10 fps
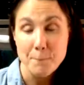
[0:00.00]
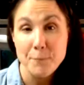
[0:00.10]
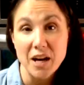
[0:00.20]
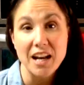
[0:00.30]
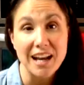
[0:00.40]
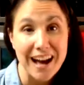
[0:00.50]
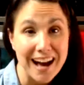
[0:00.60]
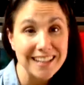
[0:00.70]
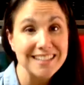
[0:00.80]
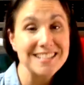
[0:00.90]
But I
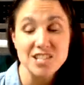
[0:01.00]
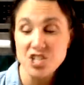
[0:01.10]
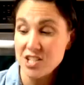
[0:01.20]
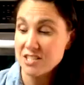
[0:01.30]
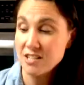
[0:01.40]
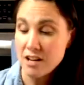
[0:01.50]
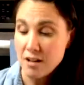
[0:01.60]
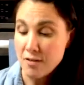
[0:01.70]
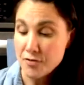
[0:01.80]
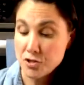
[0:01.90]
highly suggest
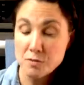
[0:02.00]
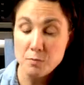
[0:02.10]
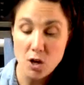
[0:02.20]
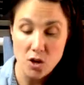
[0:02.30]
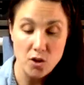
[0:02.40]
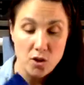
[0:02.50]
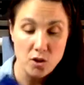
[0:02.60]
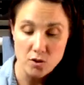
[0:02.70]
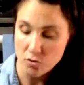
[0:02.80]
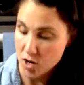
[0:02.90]
small
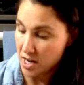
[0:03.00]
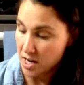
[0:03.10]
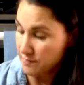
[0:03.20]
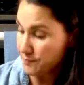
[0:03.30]
grain.